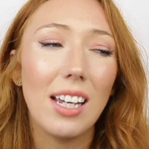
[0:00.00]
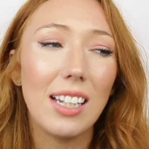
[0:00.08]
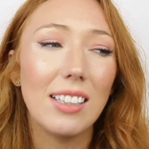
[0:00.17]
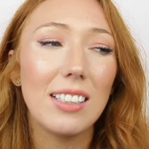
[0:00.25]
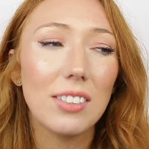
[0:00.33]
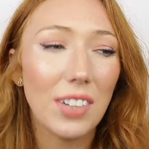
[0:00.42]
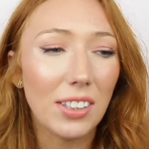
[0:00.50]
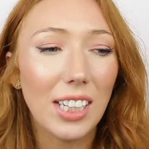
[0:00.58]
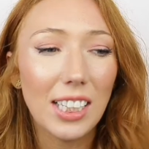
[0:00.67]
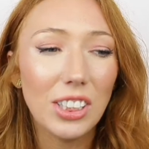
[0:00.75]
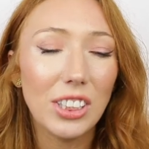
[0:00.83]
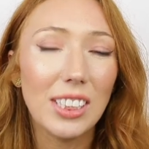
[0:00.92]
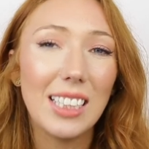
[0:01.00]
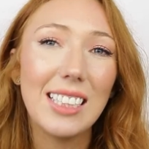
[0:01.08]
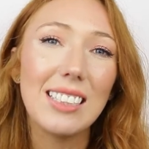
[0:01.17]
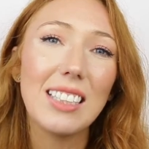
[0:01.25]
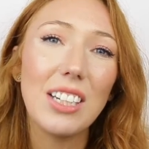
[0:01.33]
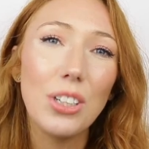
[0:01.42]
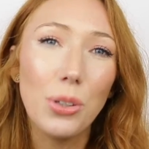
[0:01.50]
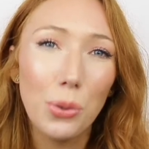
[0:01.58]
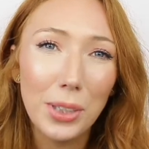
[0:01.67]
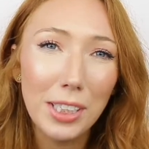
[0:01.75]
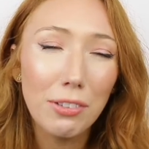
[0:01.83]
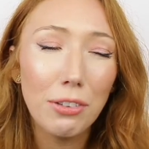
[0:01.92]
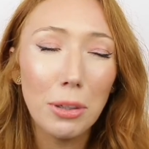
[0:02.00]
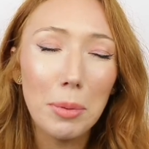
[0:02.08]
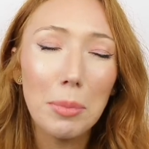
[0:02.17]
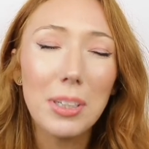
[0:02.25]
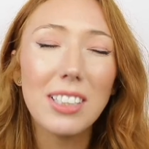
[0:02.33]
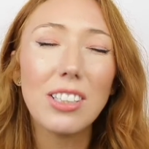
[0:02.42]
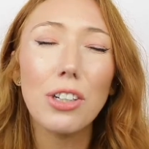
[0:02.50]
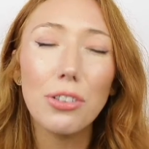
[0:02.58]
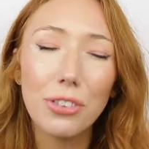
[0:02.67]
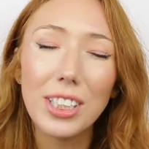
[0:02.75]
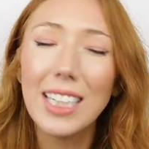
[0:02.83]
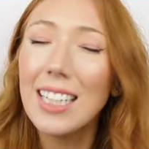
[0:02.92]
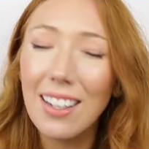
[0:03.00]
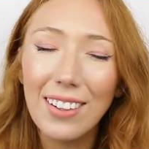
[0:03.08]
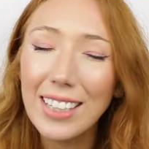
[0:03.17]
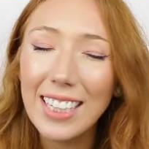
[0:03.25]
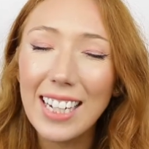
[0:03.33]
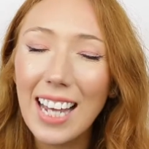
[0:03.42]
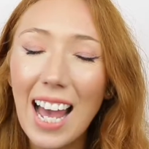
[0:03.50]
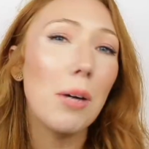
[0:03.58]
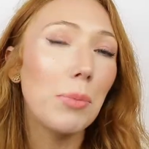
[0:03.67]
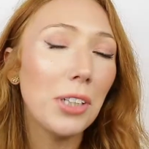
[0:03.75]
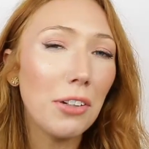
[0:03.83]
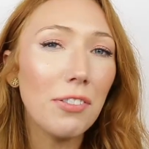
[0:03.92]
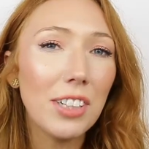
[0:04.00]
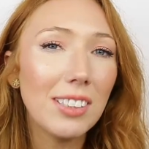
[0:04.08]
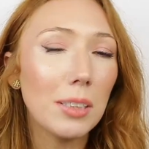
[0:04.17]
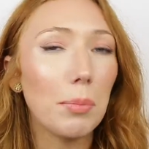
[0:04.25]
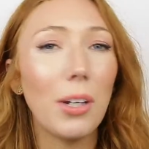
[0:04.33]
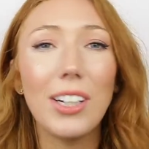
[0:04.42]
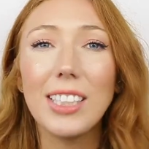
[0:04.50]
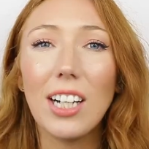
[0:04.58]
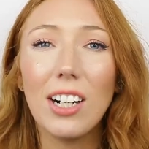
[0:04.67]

in this foundation is annoying for me because I really like it. And when I first applied it,